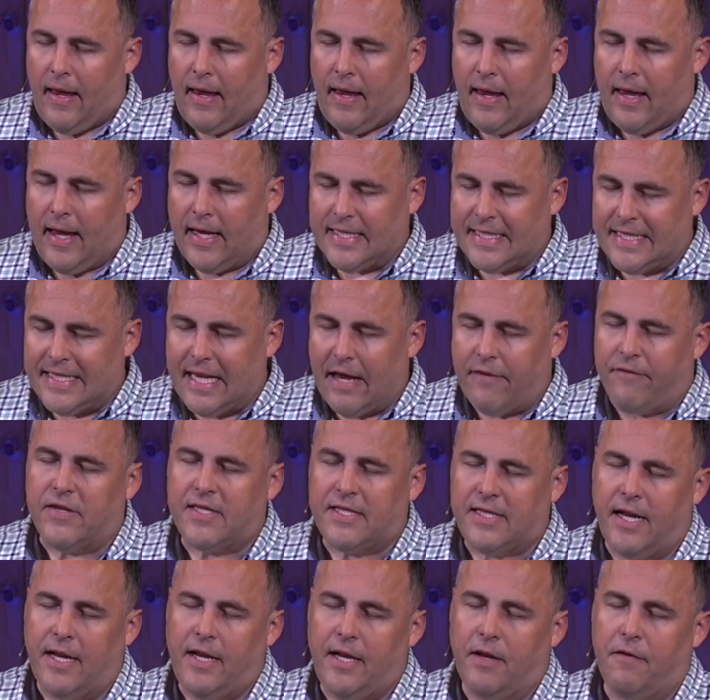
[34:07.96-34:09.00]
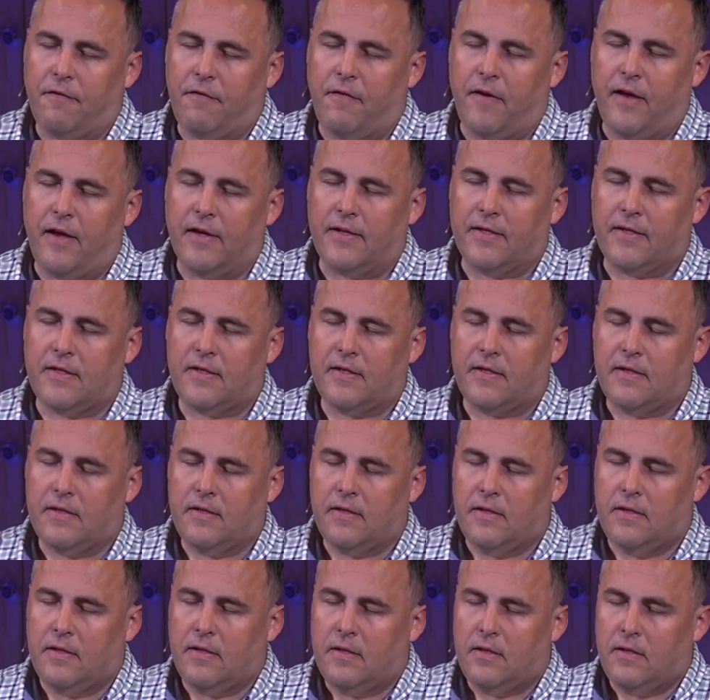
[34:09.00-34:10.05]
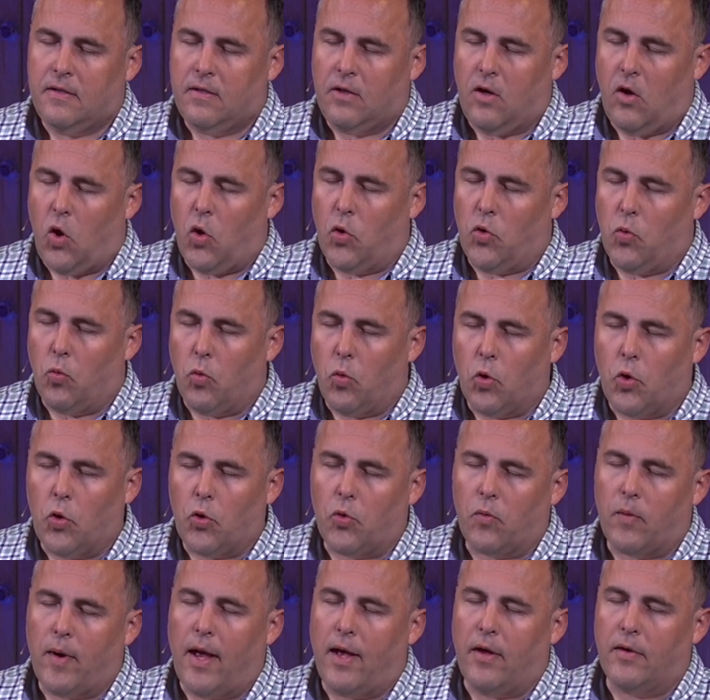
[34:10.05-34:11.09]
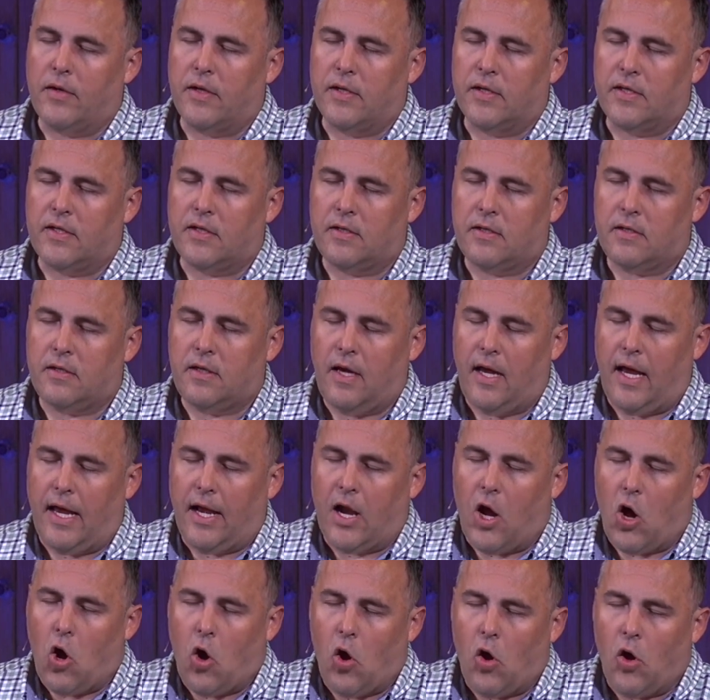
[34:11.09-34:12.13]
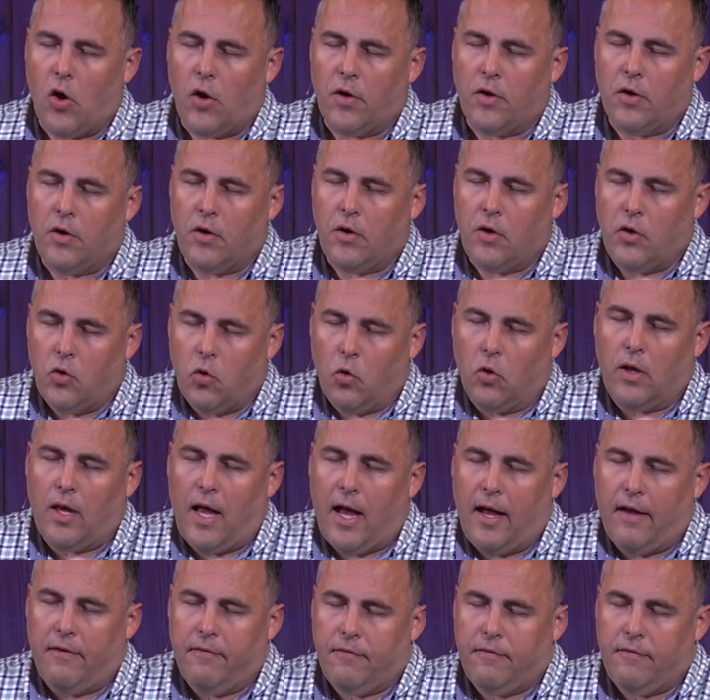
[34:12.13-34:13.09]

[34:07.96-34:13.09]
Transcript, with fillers: has devastating effects on the world around us and on your life.